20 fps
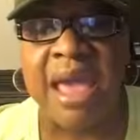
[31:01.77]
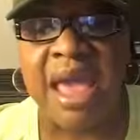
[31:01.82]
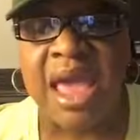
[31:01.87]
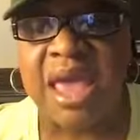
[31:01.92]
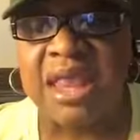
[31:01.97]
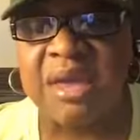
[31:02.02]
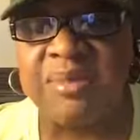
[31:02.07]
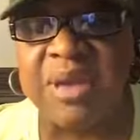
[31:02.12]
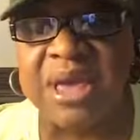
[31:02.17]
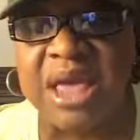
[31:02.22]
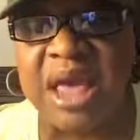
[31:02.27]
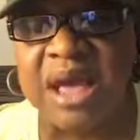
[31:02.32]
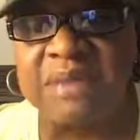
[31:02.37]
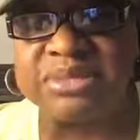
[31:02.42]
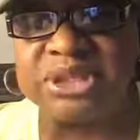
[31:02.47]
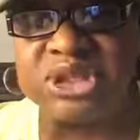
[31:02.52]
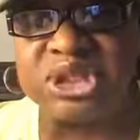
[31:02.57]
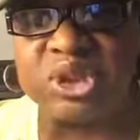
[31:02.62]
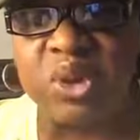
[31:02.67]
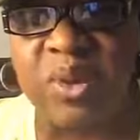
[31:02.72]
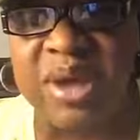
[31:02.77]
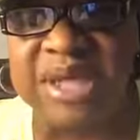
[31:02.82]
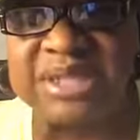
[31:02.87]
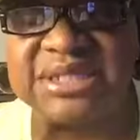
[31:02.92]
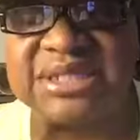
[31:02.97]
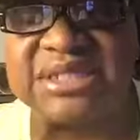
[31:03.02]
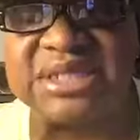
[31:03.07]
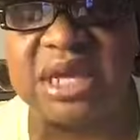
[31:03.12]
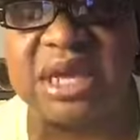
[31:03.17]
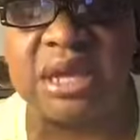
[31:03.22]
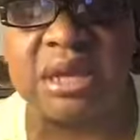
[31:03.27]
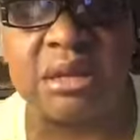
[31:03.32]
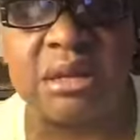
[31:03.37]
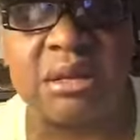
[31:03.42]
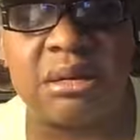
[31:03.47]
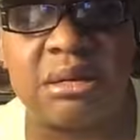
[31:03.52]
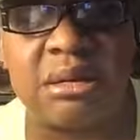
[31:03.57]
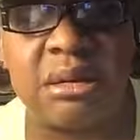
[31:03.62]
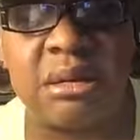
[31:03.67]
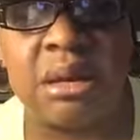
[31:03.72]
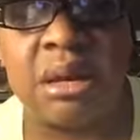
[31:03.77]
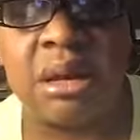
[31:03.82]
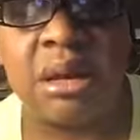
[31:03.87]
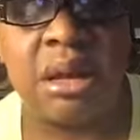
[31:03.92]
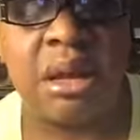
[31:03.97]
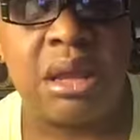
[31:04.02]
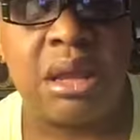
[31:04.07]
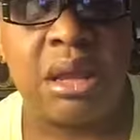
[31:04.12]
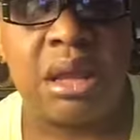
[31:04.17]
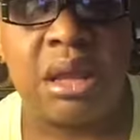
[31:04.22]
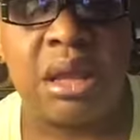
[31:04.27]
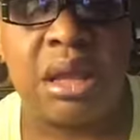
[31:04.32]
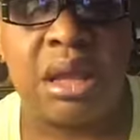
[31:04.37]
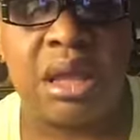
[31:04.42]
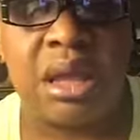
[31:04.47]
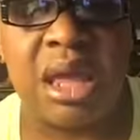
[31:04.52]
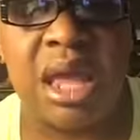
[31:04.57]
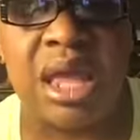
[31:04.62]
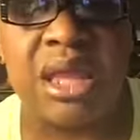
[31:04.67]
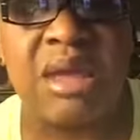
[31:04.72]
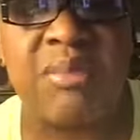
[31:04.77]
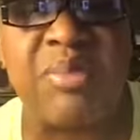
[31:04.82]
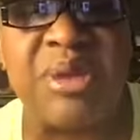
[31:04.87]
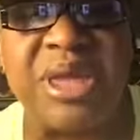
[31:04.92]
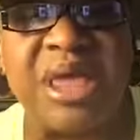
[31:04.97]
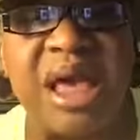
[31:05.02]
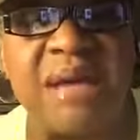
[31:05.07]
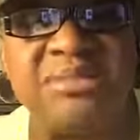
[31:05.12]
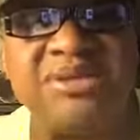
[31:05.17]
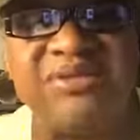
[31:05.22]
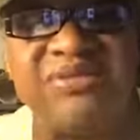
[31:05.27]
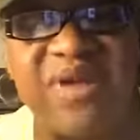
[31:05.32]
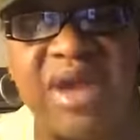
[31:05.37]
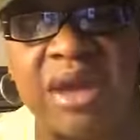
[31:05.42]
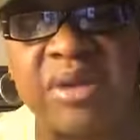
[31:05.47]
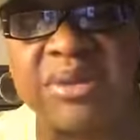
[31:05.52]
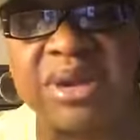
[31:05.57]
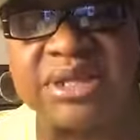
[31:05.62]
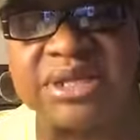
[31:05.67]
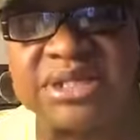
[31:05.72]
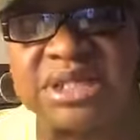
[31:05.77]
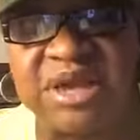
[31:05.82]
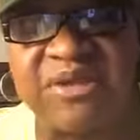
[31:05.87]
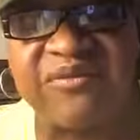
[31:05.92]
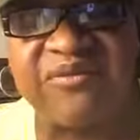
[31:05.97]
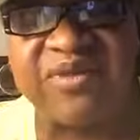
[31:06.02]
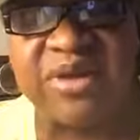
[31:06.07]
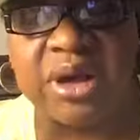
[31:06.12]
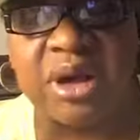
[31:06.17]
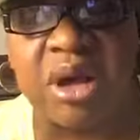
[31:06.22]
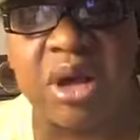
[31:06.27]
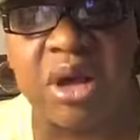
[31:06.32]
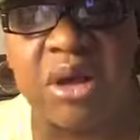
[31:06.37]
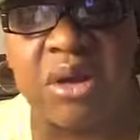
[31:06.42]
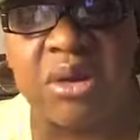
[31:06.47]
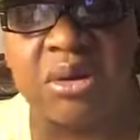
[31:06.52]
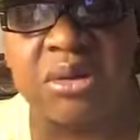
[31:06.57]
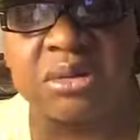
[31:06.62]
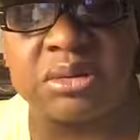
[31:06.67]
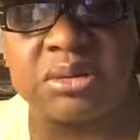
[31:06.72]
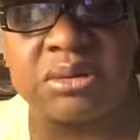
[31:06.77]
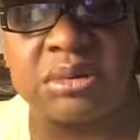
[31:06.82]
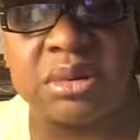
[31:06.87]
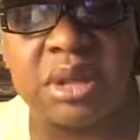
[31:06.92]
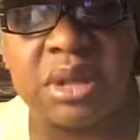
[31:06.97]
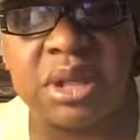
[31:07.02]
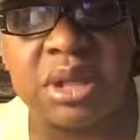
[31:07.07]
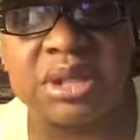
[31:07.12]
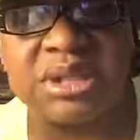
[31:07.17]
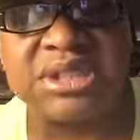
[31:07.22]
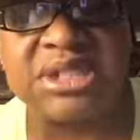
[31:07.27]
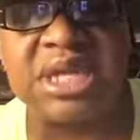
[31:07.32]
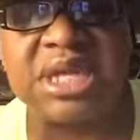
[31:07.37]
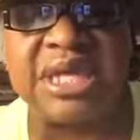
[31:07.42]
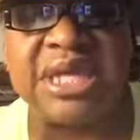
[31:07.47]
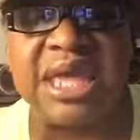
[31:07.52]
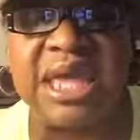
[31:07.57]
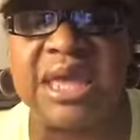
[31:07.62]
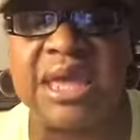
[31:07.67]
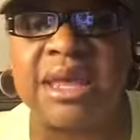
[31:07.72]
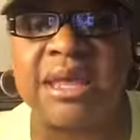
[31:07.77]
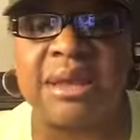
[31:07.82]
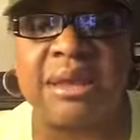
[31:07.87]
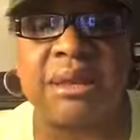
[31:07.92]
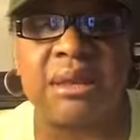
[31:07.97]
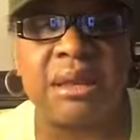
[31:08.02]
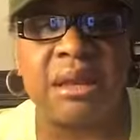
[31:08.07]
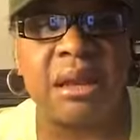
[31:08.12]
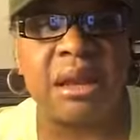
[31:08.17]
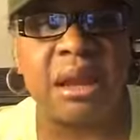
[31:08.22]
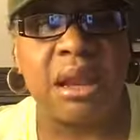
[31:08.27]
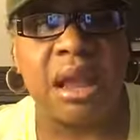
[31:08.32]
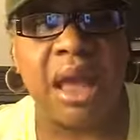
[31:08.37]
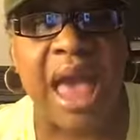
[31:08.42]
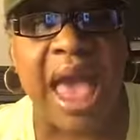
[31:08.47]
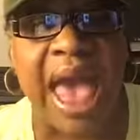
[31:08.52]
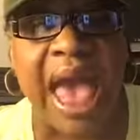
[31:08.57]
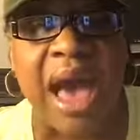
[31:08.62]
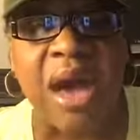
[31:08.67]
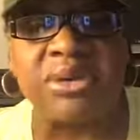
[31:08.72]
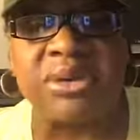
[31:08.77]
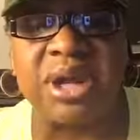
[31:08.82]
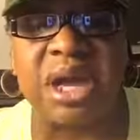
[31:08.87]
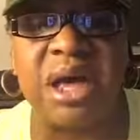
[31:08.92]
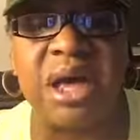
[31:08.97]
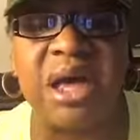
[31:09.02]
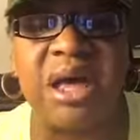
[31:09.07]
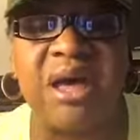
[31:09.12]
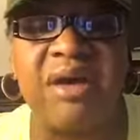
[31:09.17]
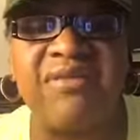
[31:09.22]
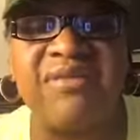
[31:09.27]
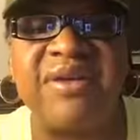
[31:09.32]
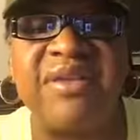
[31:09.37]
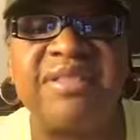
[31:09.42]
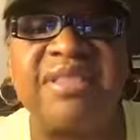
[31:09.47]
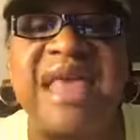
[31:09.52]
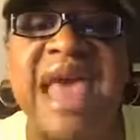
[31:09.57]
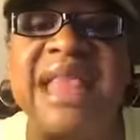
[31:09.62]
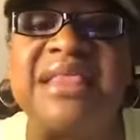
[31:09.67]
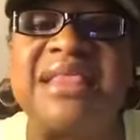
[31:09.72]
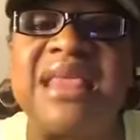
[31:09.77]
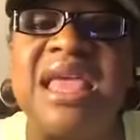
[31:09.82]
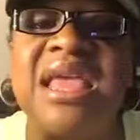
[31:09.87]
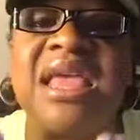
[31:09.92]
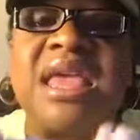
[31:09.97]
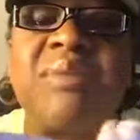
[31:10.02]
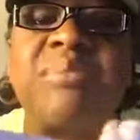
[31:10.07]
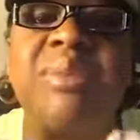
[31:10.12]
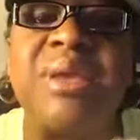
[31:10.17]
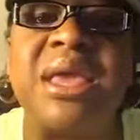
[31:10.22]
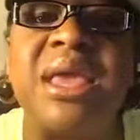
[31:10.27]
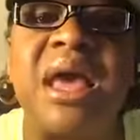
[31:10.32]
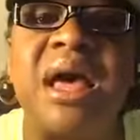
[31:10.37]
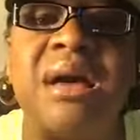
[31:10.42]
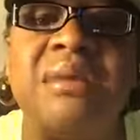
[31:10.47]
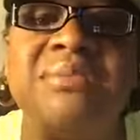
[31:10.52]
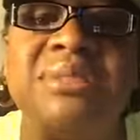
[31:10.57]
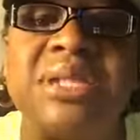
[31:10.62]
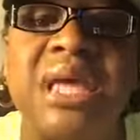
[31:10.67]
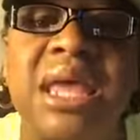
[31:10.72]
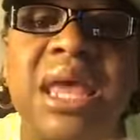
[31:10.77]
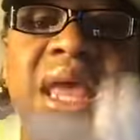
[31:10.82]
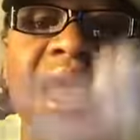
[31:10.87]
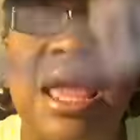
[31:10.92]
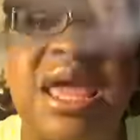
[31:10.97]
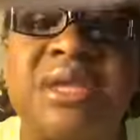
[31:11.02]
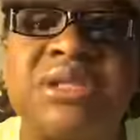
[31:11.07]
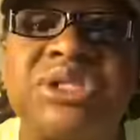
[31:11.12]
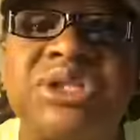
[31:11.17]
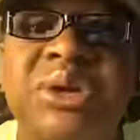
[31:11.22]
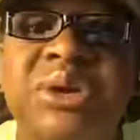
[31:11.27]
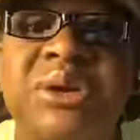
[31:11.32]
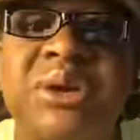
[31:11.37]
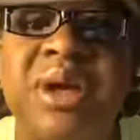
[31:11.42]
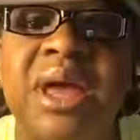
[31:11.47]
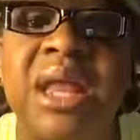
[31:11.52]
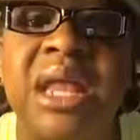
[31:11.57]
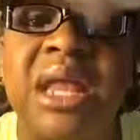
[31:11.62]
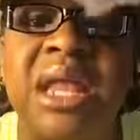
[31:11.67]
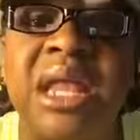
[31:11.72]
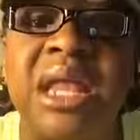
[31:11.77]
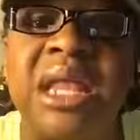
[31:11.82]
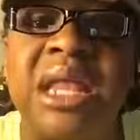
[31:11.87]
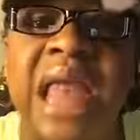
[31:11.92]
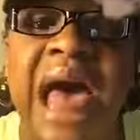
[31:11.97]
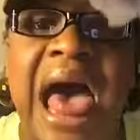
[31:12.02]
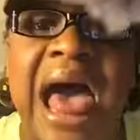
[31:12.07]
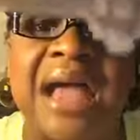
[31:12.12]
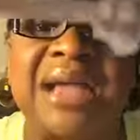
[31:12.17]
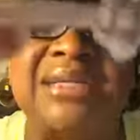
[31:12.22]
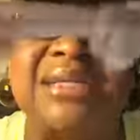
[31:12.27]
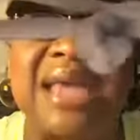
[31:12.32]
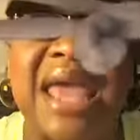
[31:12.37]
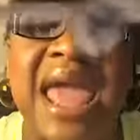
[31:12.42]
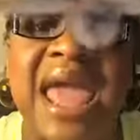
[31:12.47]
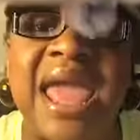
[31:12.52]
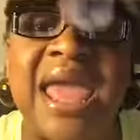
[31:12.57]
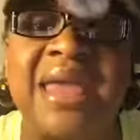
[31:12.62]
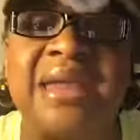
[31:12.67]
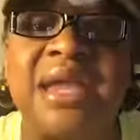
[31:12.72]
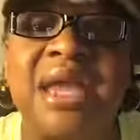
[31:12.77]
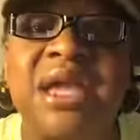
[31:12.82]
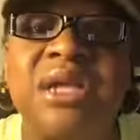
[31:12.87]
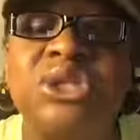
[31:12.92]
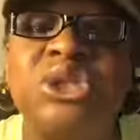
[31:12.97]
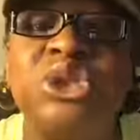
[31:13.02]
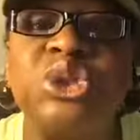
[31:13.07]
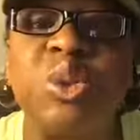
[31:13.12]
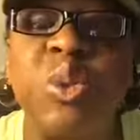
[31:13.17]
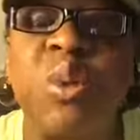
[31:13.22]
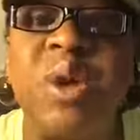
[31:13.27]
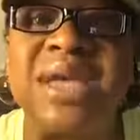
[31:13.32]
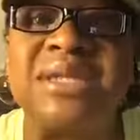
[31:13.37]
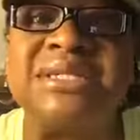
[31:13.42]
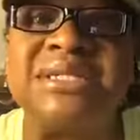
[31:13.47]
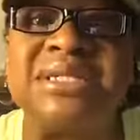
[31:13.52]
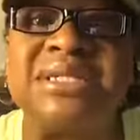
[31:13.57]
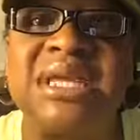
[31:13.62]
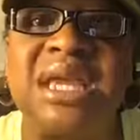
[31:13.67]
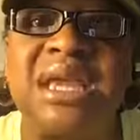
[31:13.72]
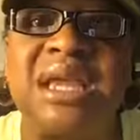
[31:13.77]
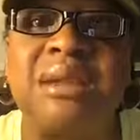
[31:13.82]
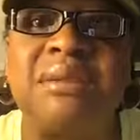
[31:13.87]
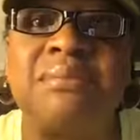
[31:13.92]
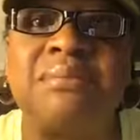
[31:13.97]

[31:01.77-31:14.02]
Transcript: And it becomes twisted. And it becomes very difficult to get out of that thing. It becomes interlocked and twisted.